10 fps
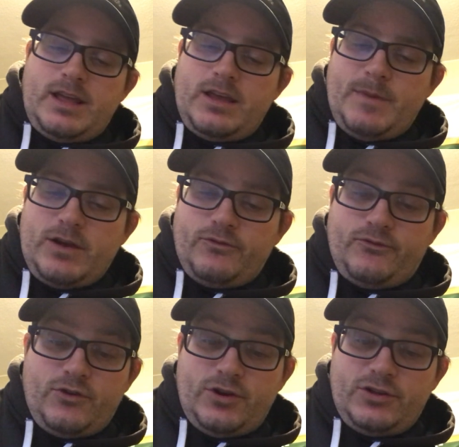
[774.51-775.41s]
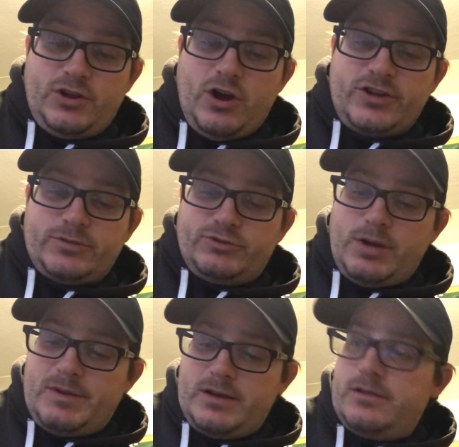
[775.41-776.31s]
thank you, Michael, for the awesome
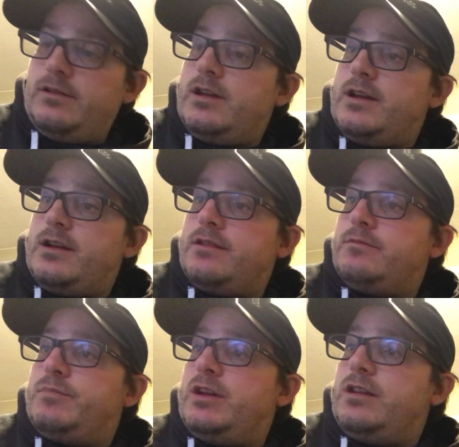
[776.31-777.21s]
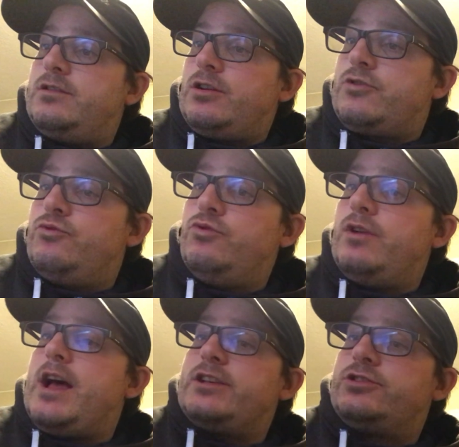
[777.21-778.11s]
shipping and being a
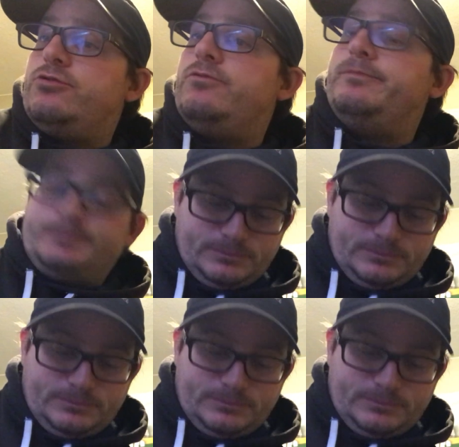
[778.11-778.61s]
cool ass dude.